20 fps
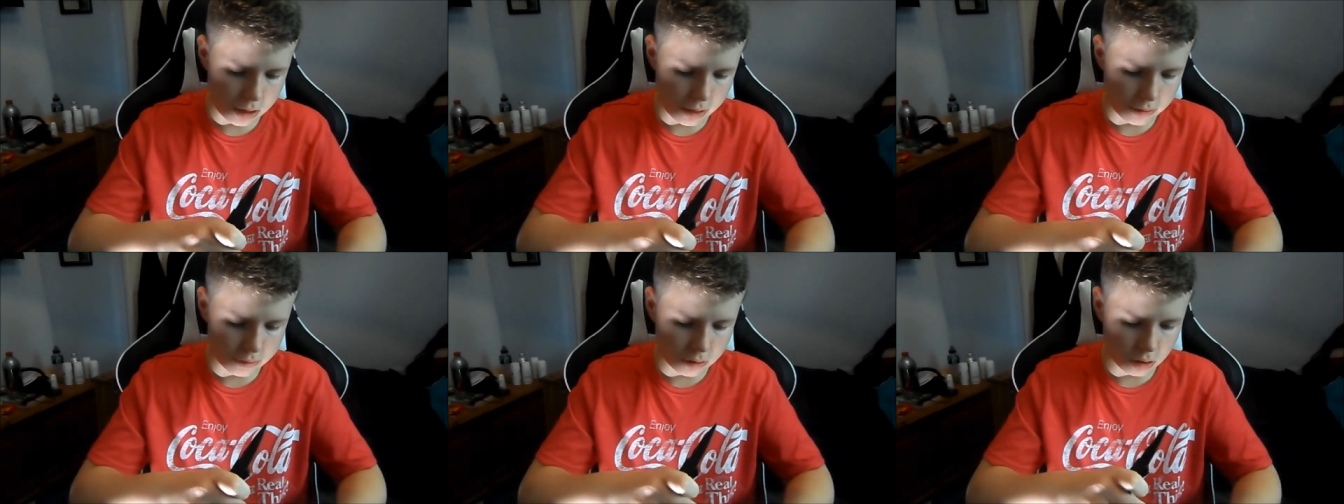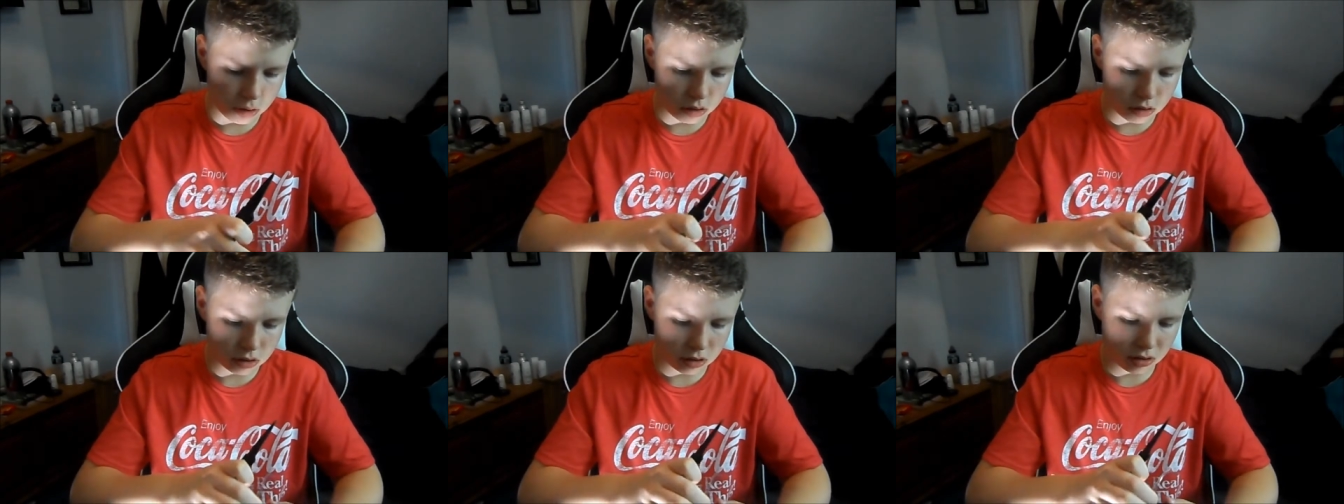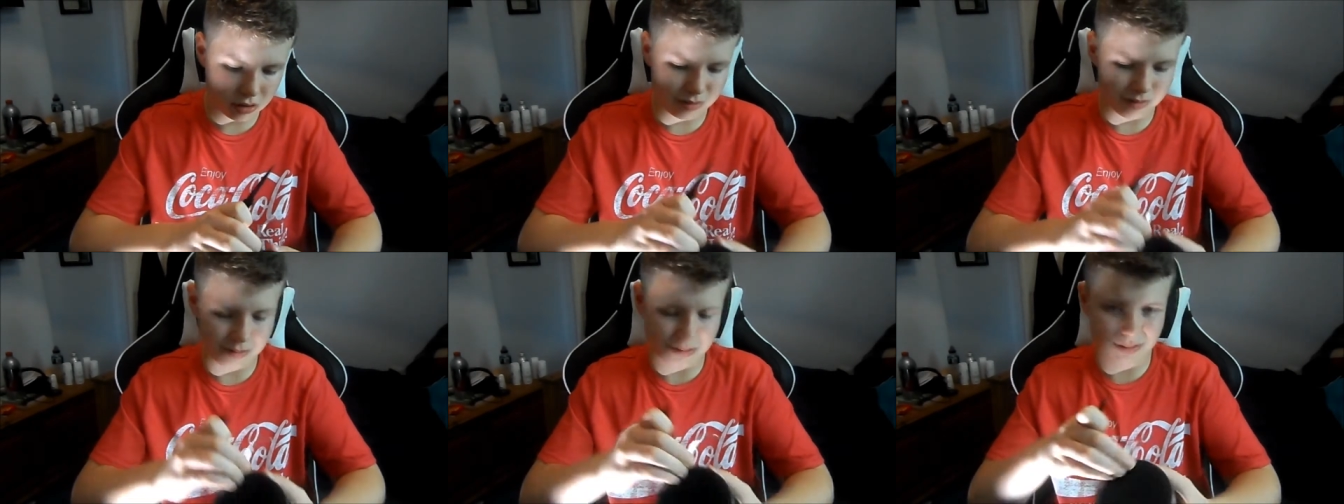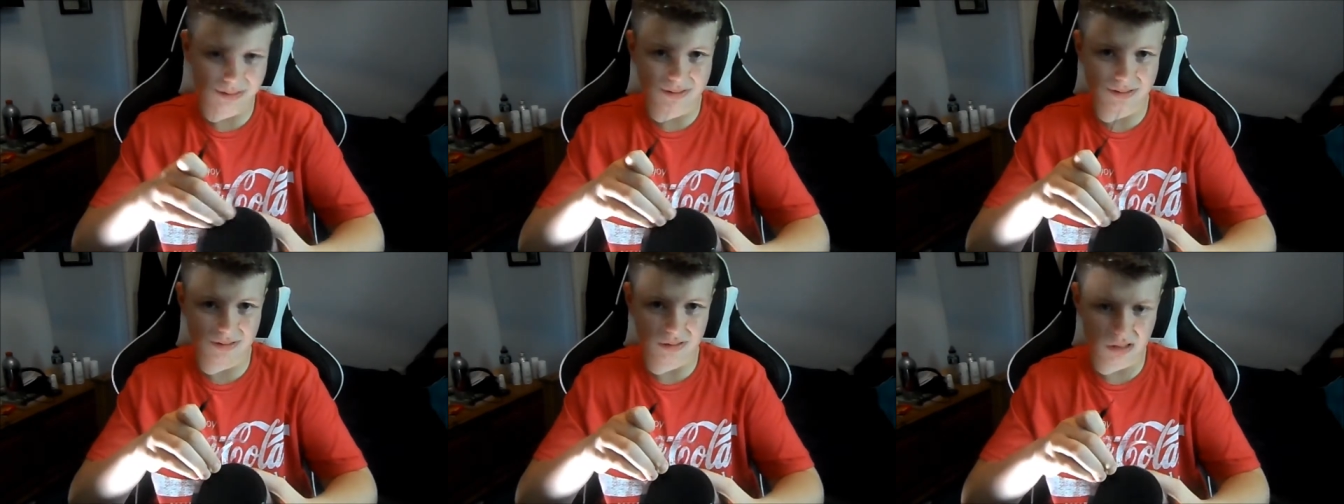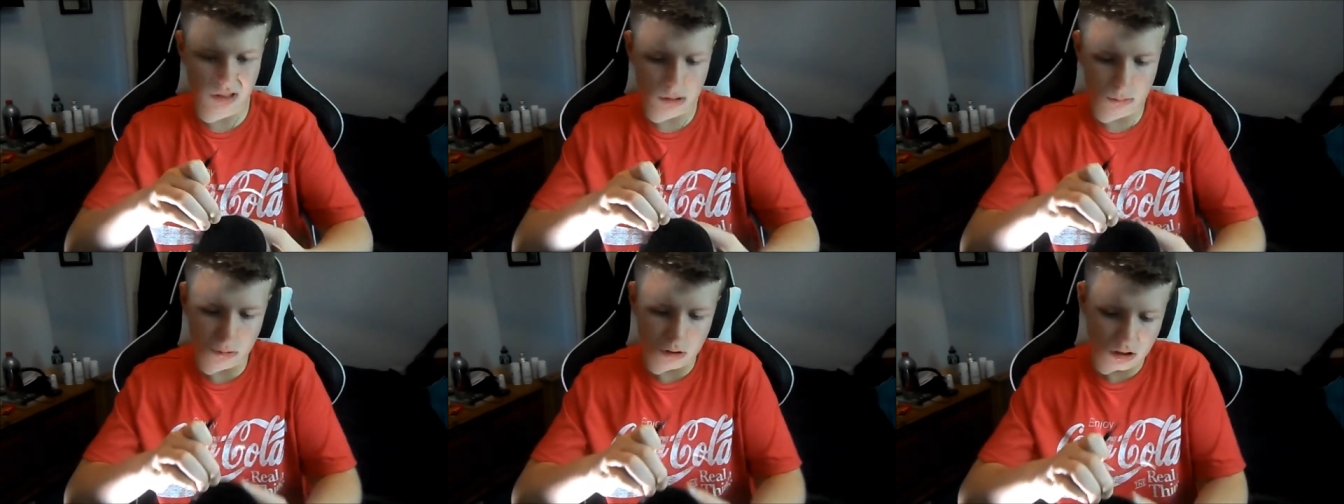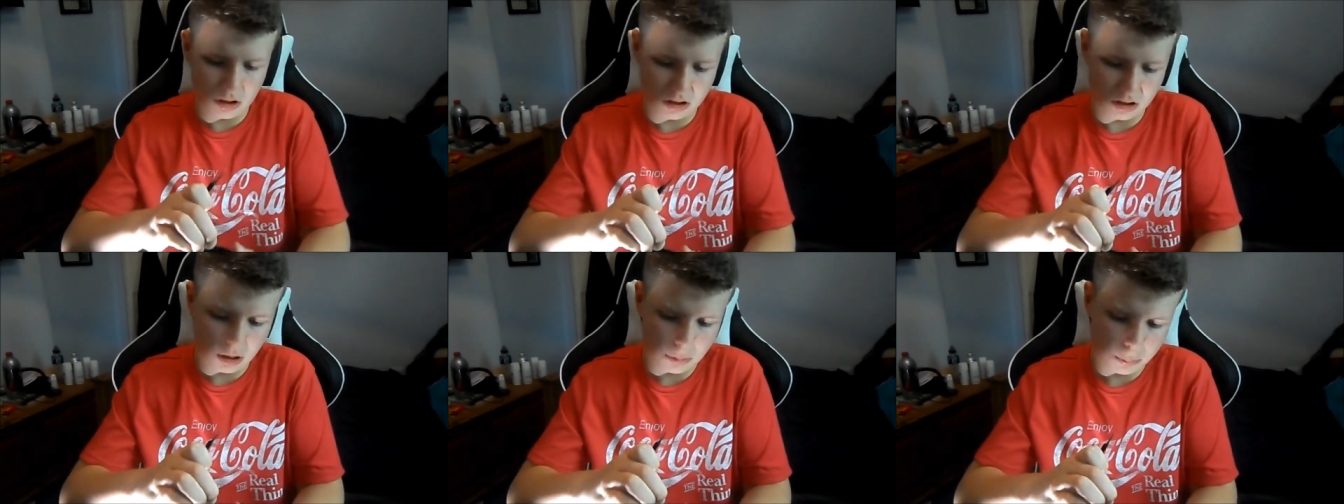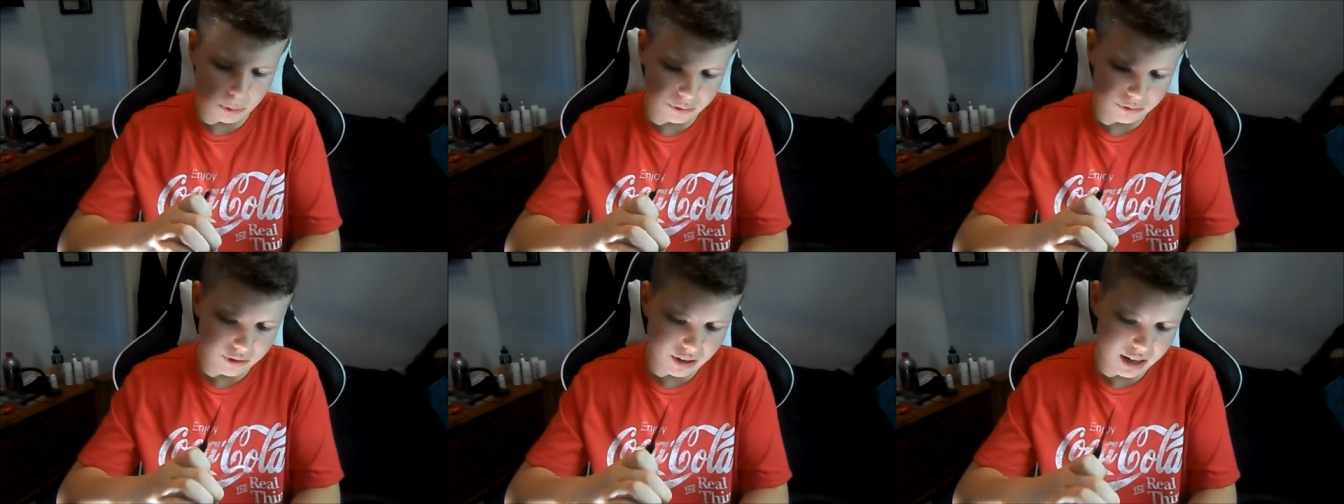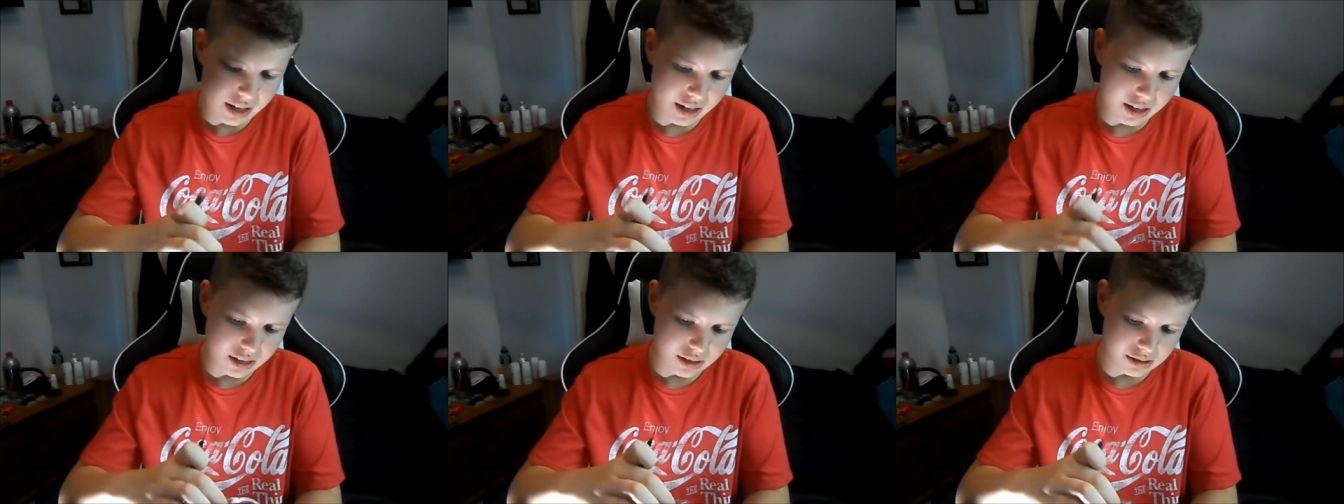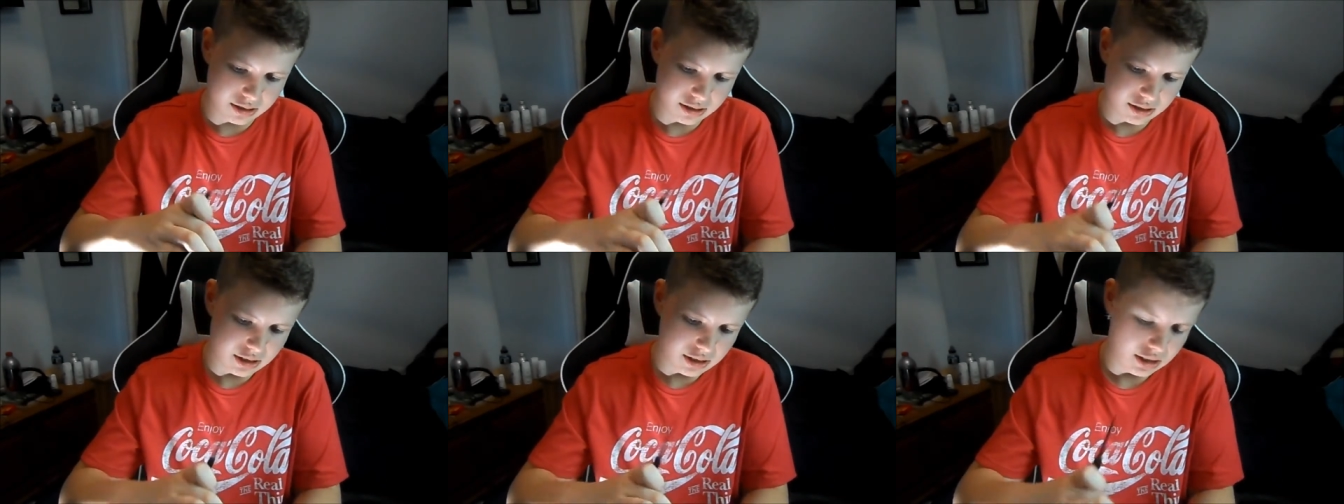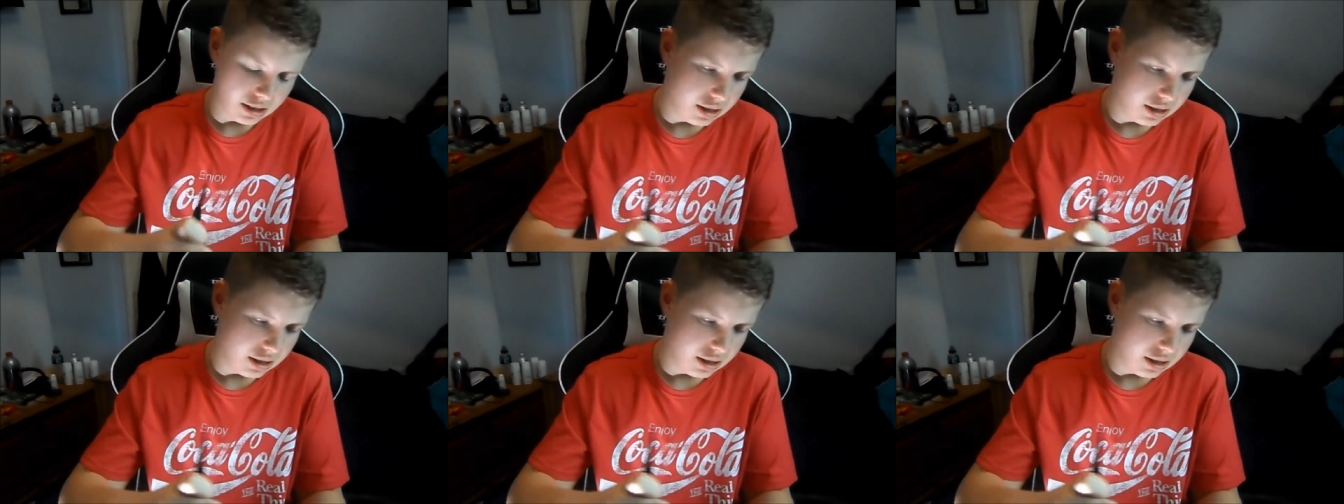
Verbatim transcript: Alright, I've got some of the top off there.